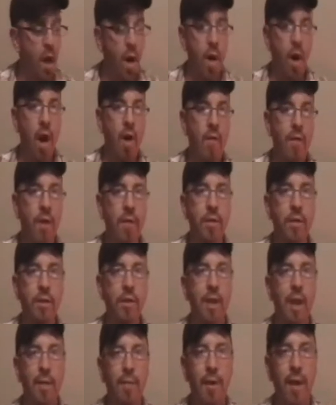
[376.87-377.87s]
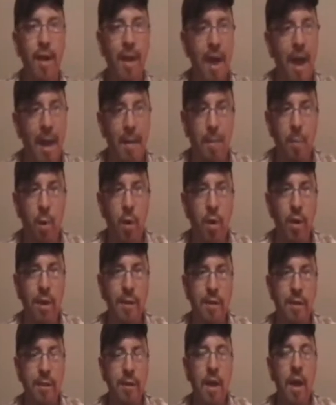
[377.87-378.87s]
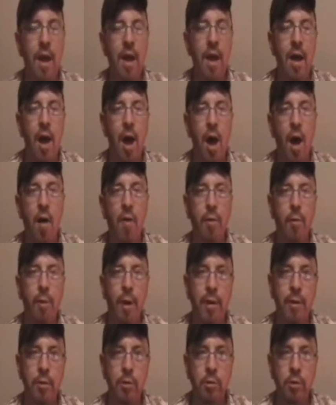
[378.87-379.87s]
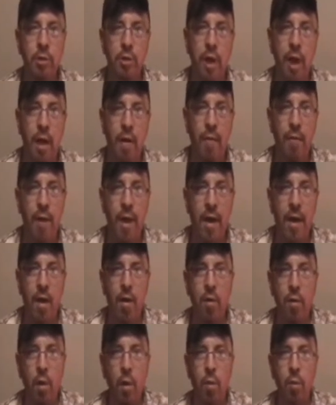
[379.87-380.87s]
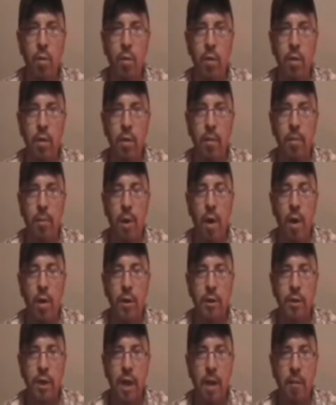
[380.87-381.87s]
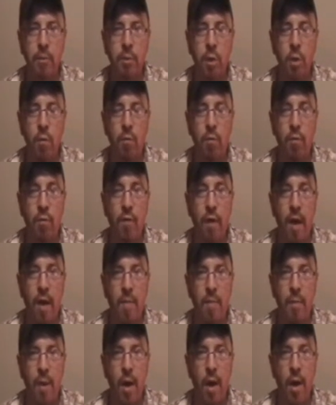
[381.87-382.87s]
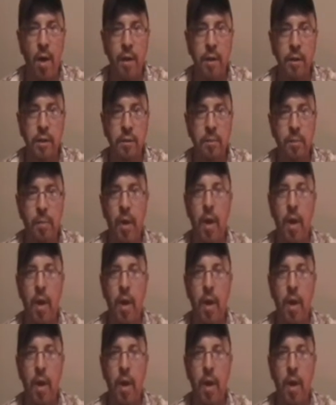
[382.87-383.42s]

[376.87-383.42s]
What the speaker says: All the other stuff I got, more or less, all the retro stuff at our local pawn shops go for $5.